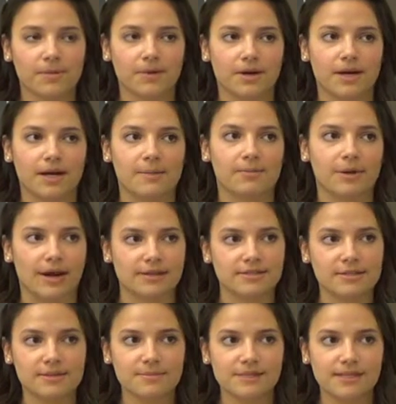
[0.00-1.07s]
or a
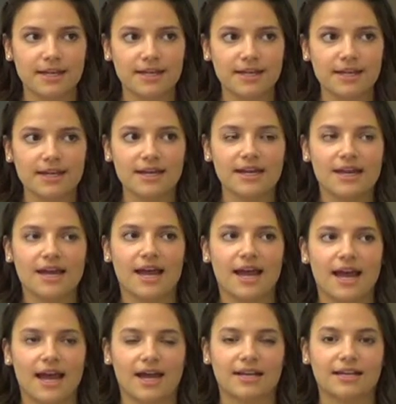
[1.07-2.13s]
practicum study,
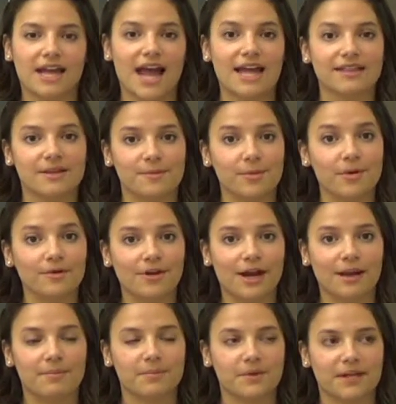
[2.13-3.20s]
and end the
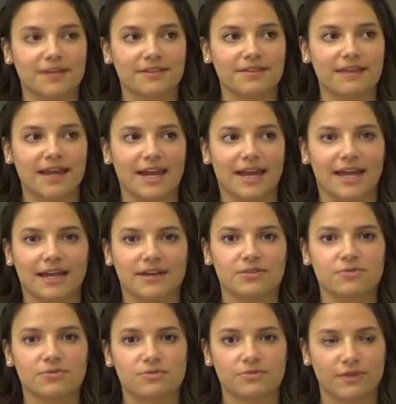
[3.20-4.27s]
program with a
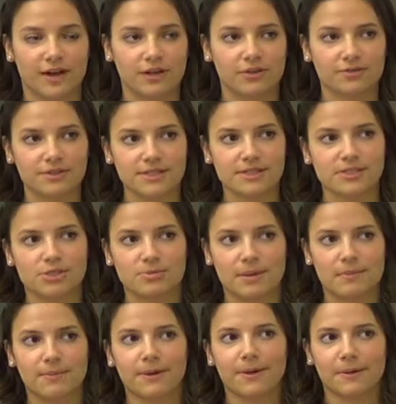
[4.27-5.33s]
final research
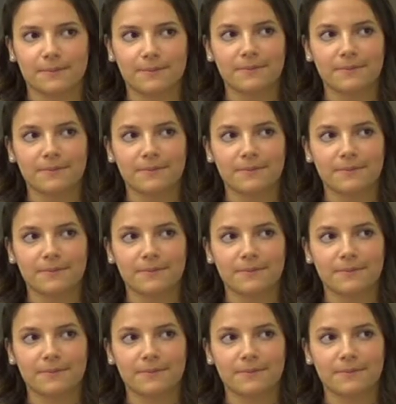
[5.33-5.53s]
paper.